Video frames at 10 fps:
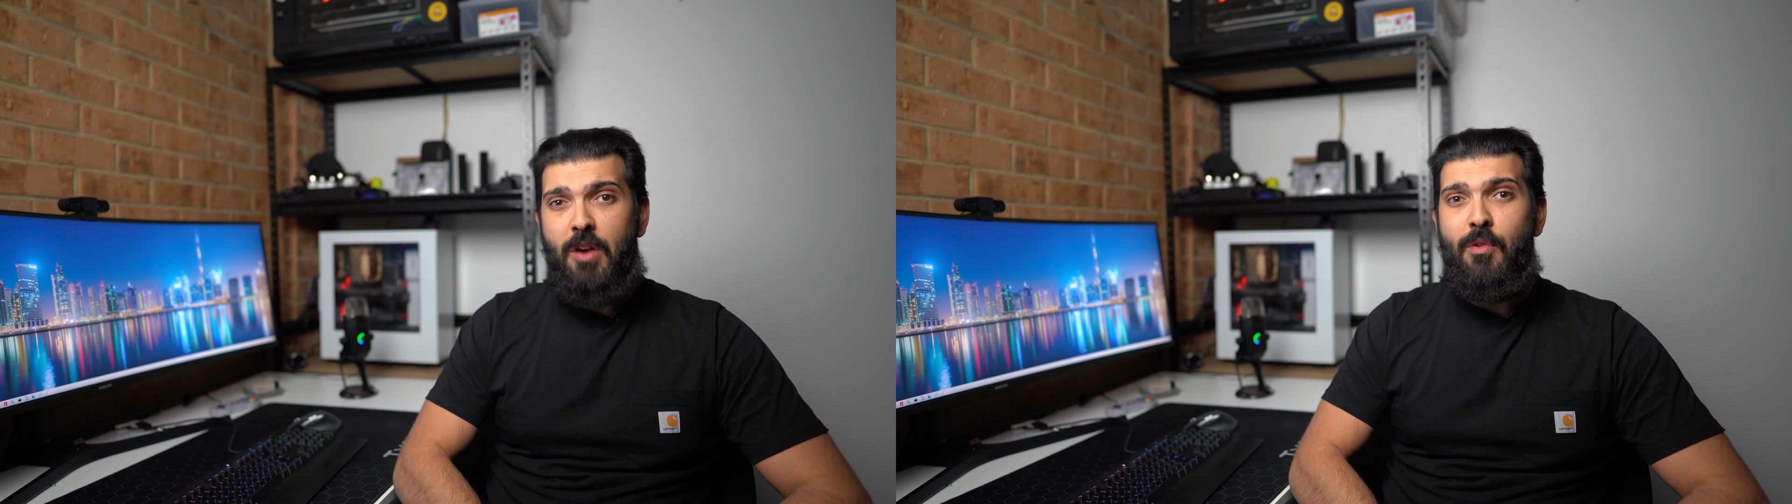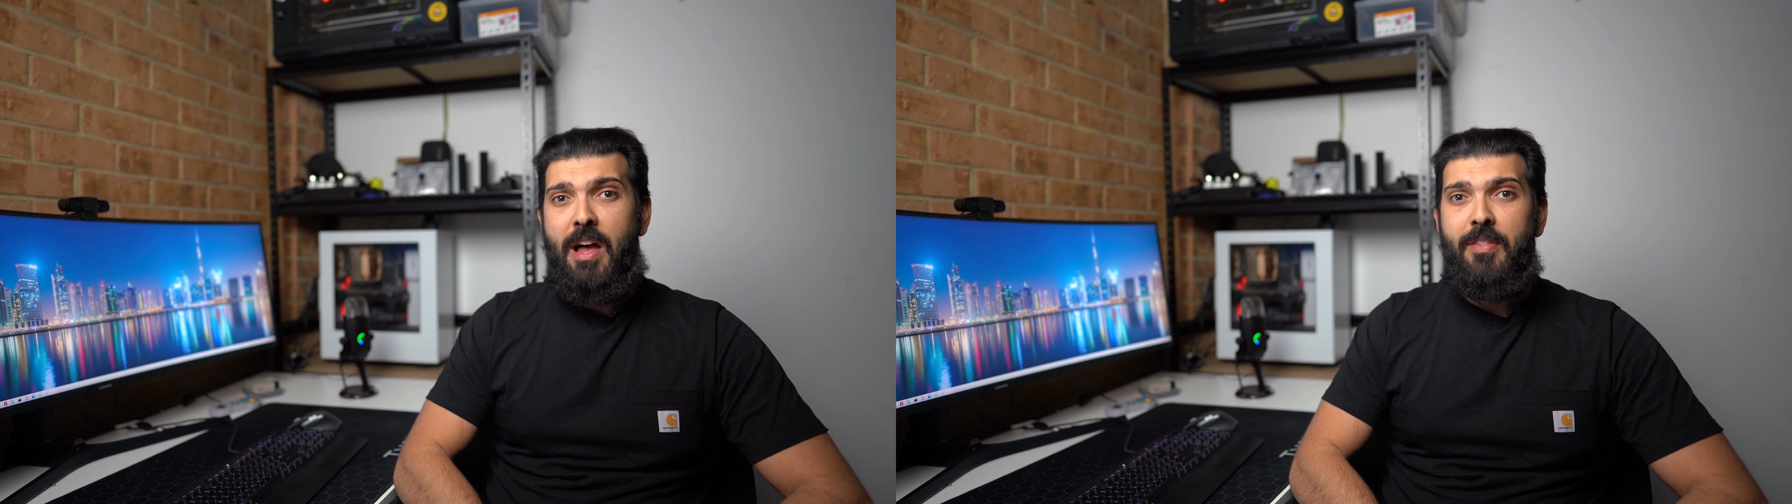
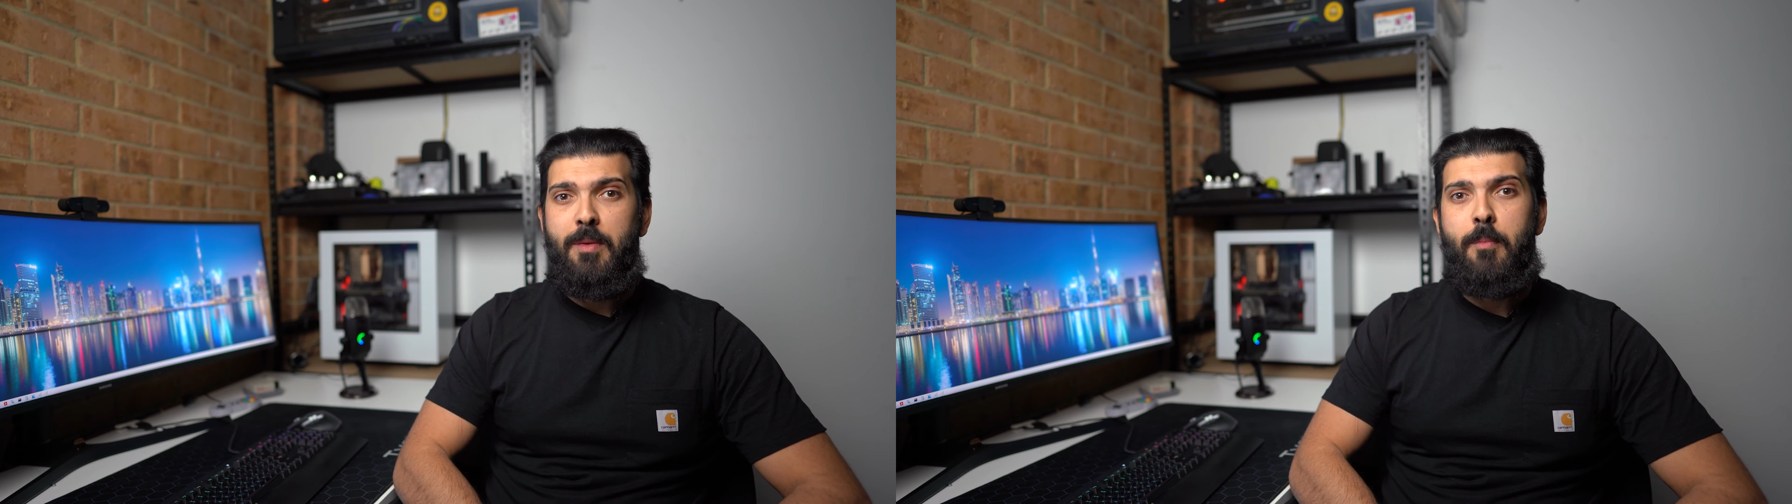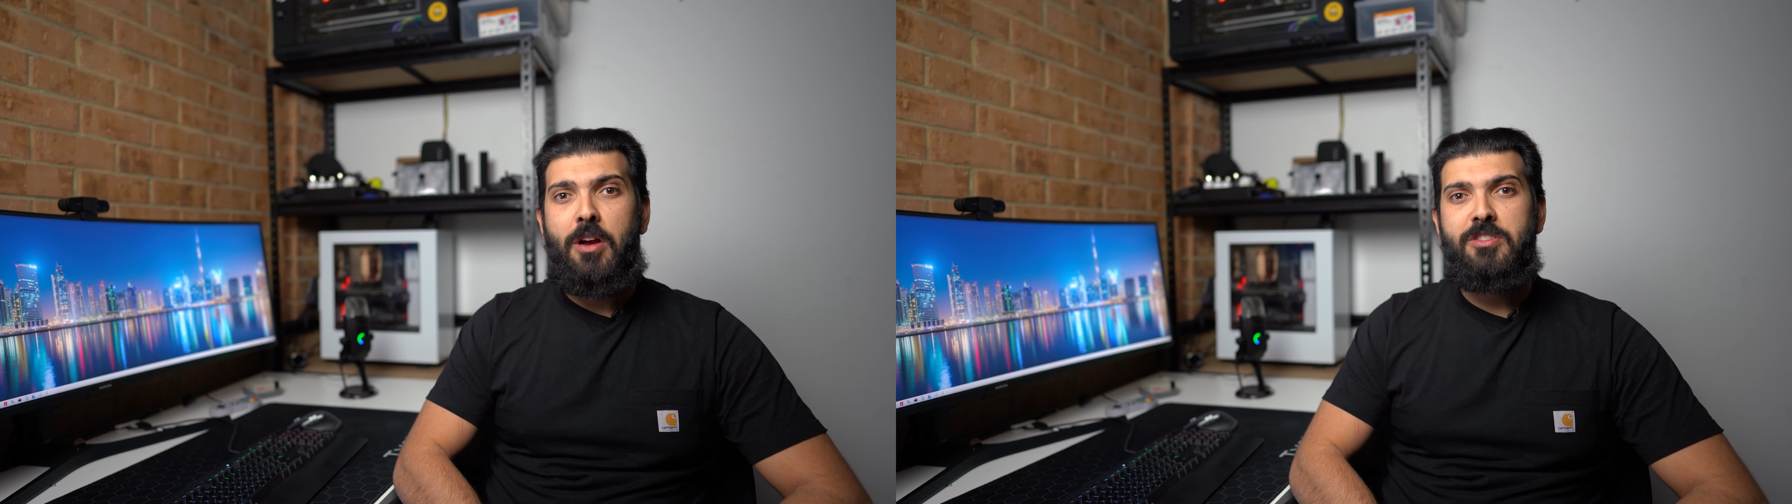around
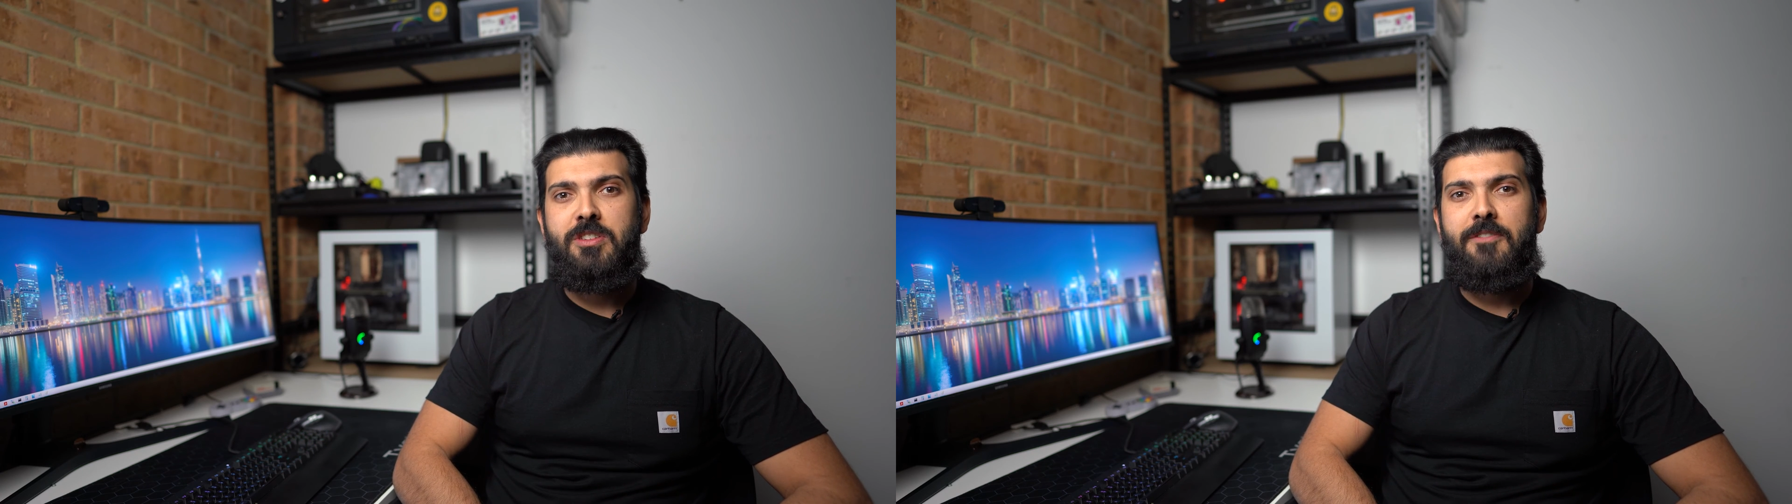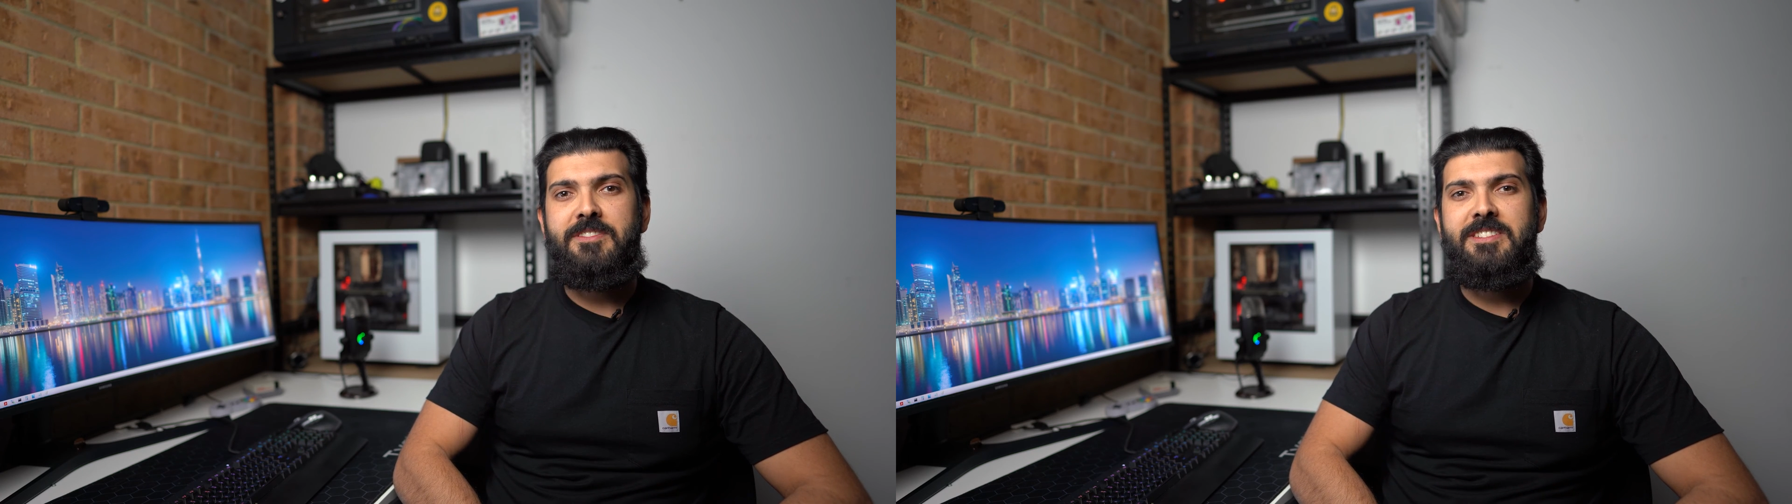the
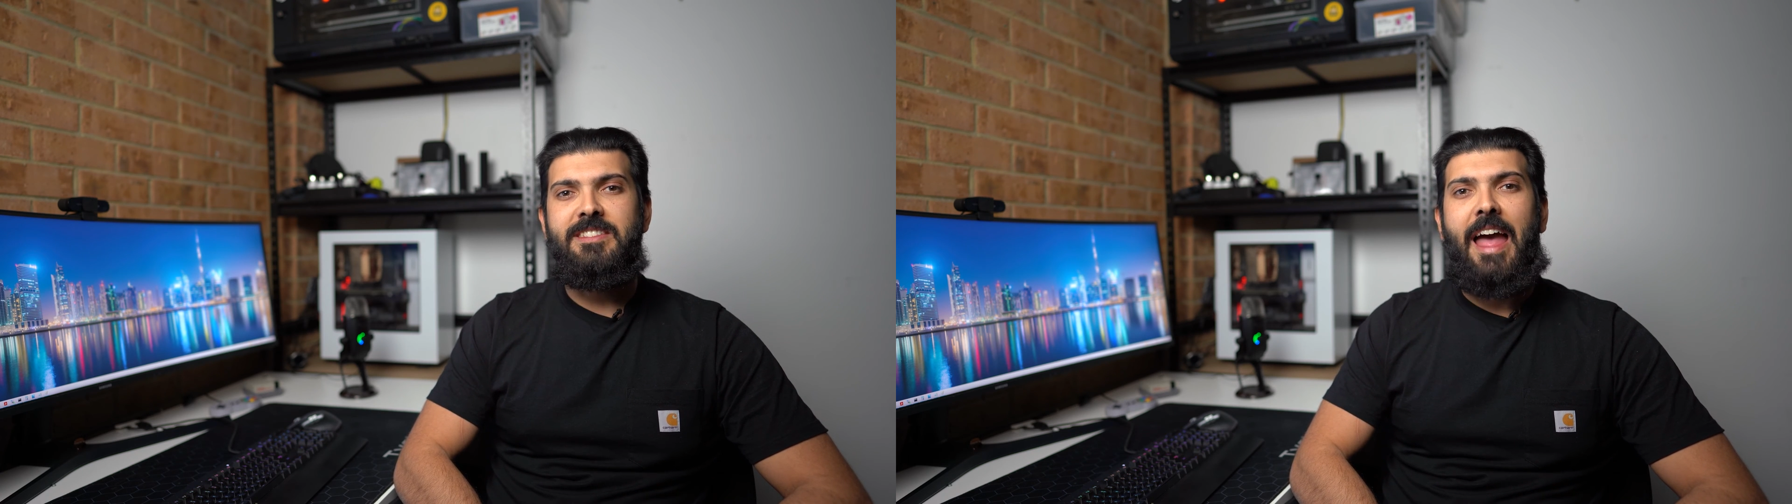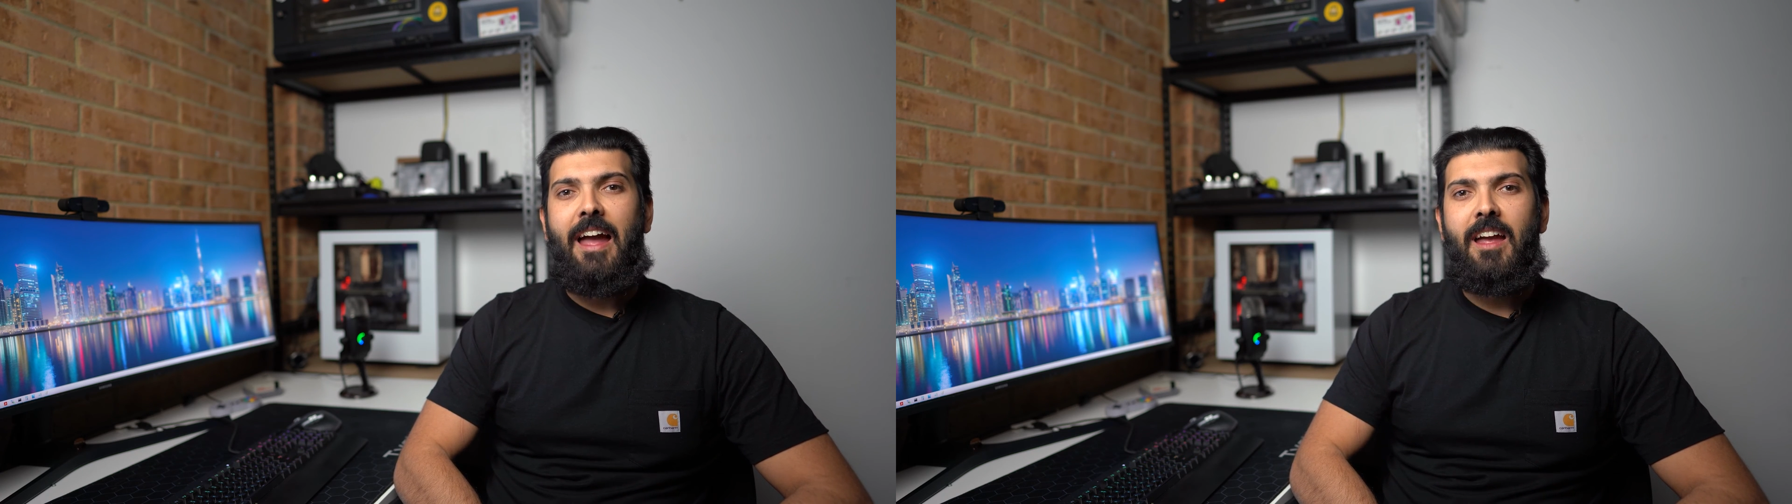Microsoft
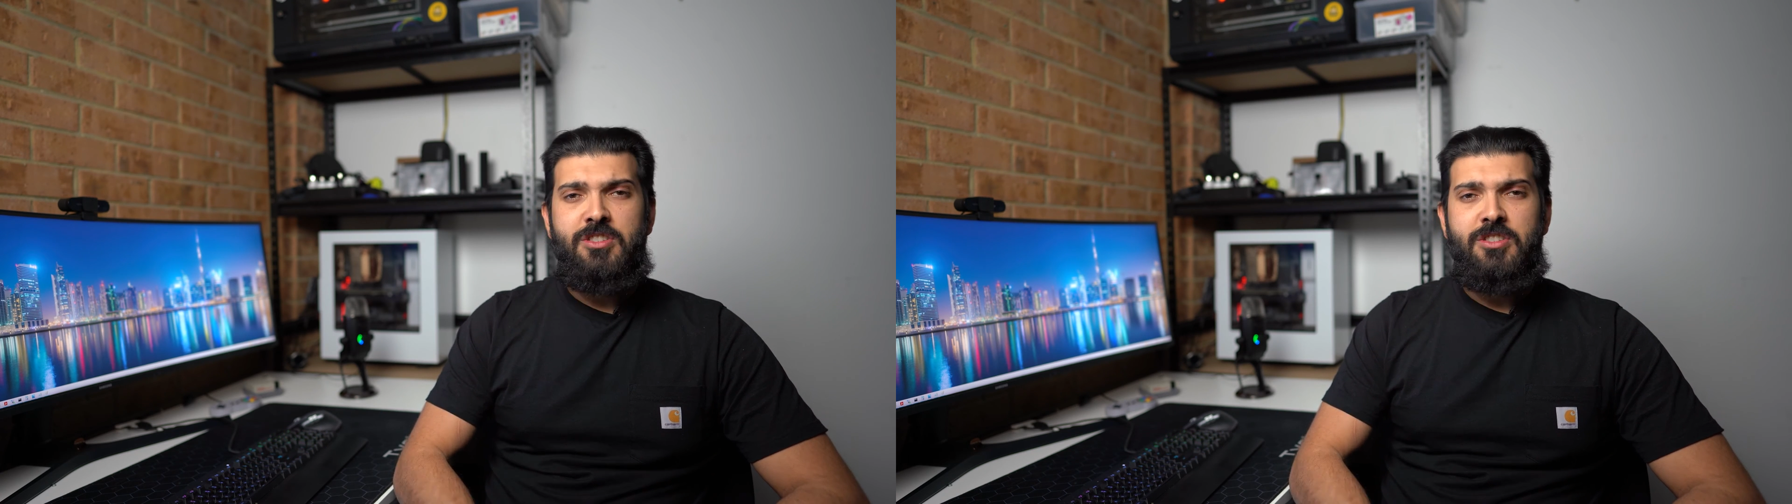stack.